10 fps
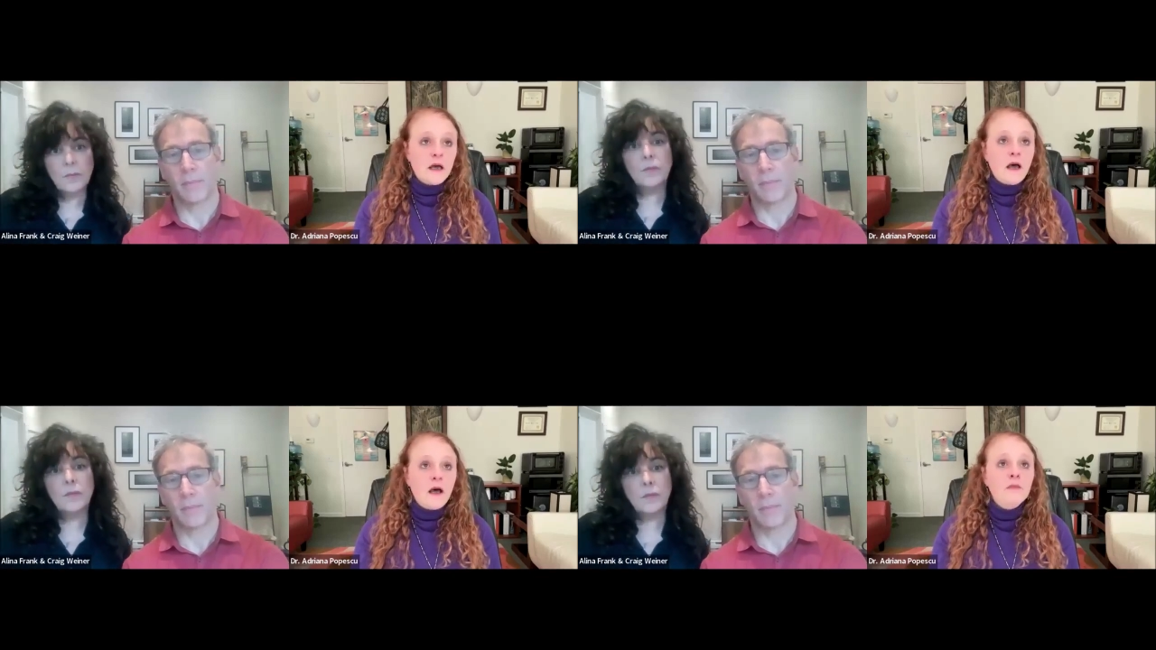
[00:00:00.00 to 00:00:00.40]

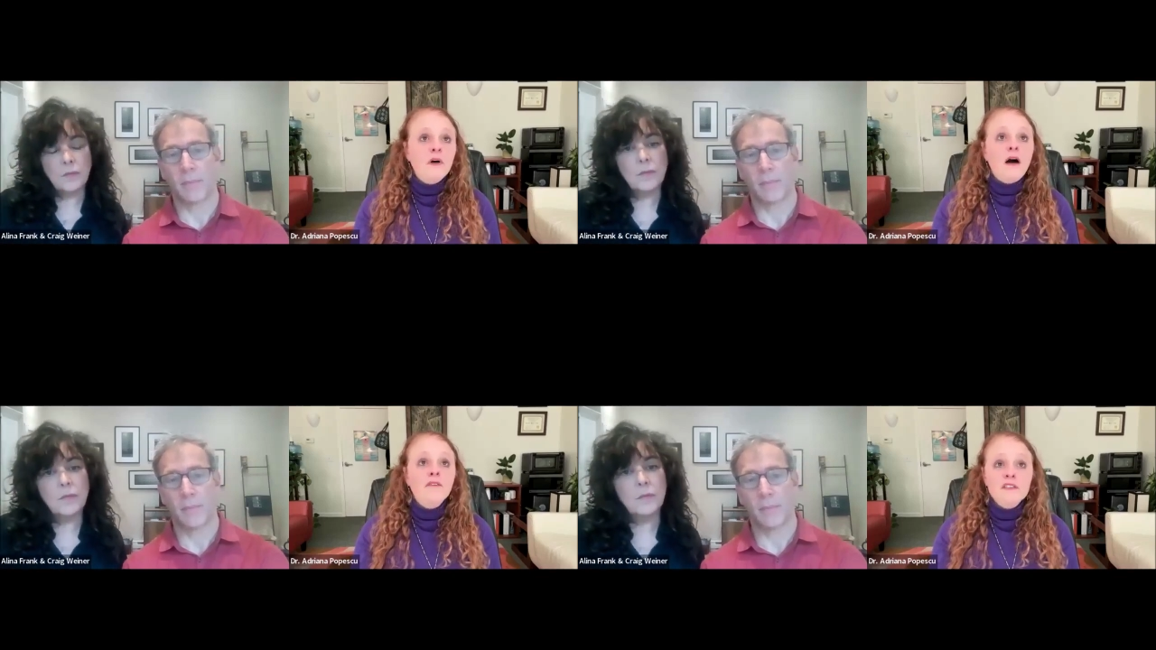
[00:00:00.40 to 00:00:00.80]
Speaker 1: Um,
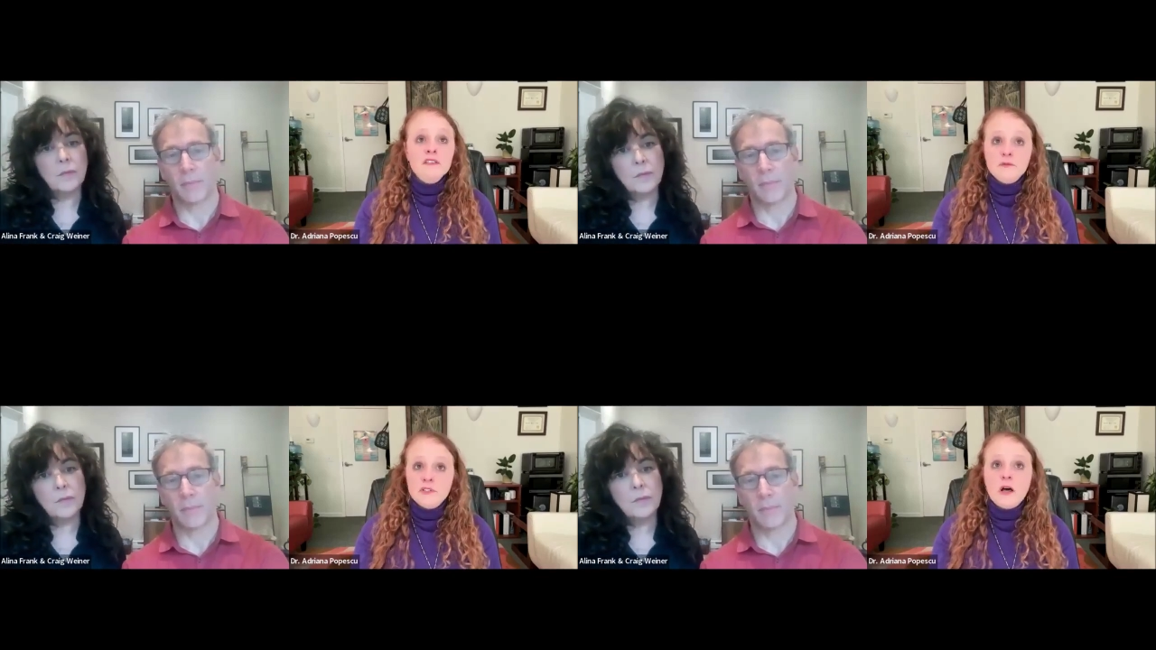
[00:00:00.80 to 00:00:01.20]

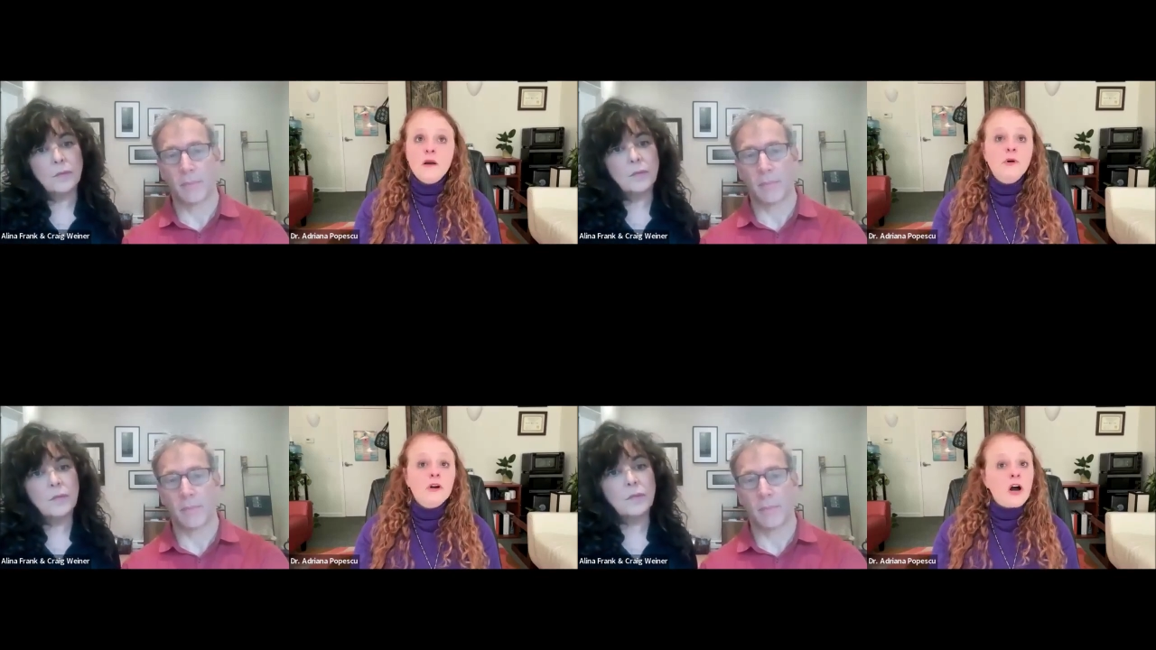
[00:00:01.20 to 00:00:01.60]
obviously, there was a
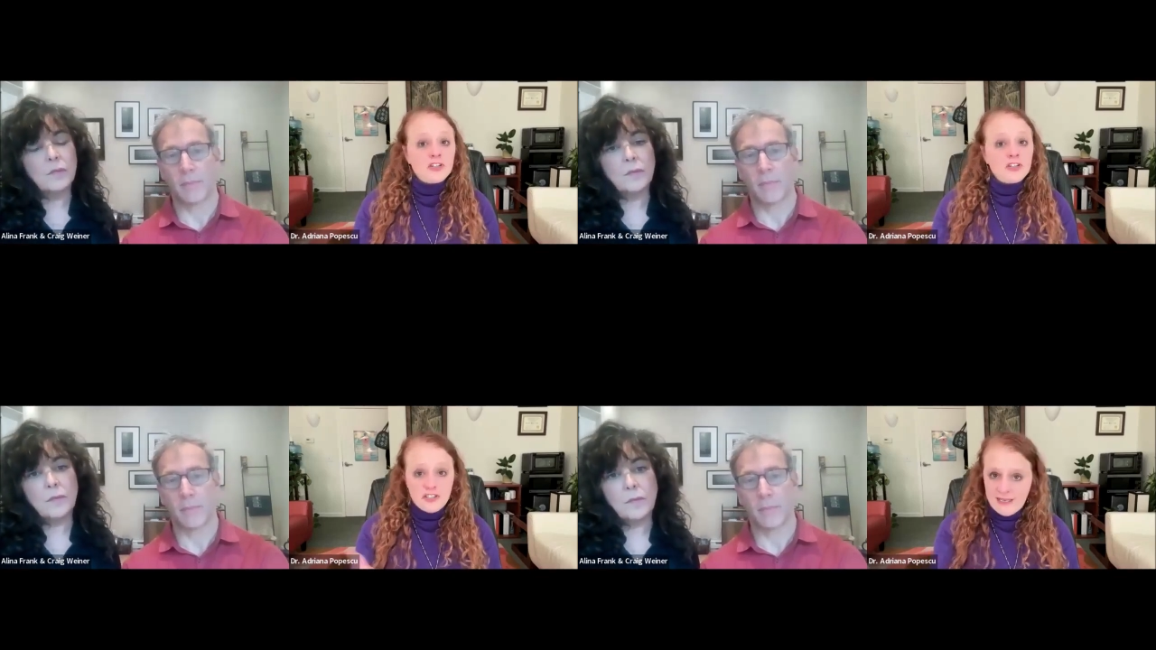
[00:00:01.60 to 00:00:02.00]
lot of
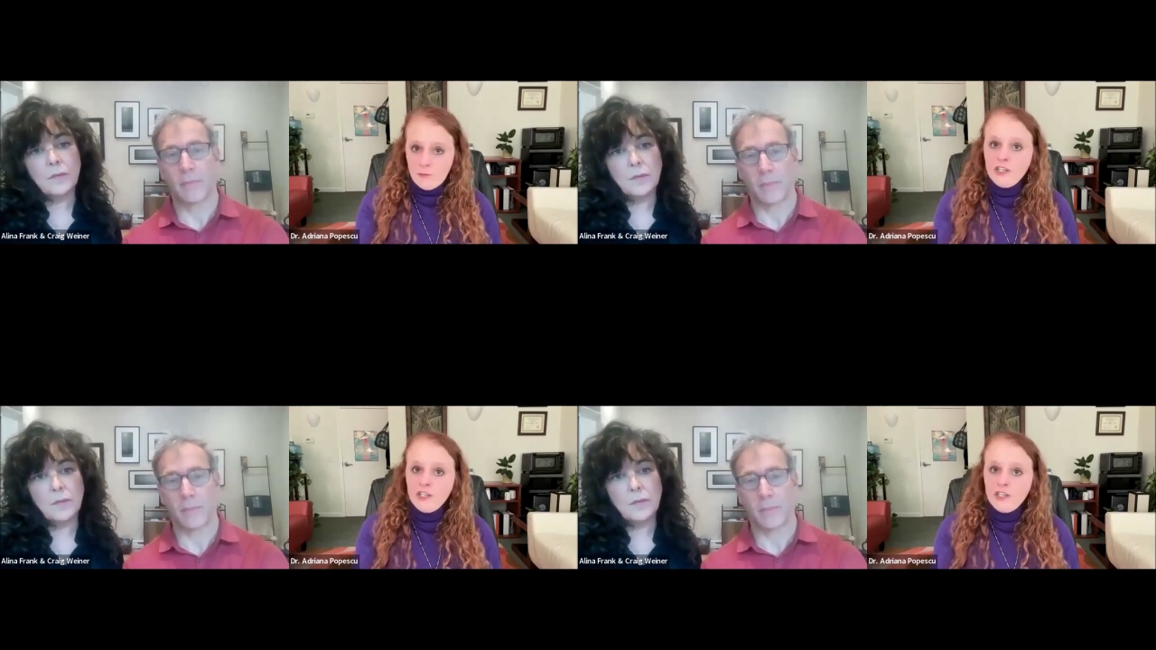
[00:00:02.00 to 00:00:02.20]
precautions,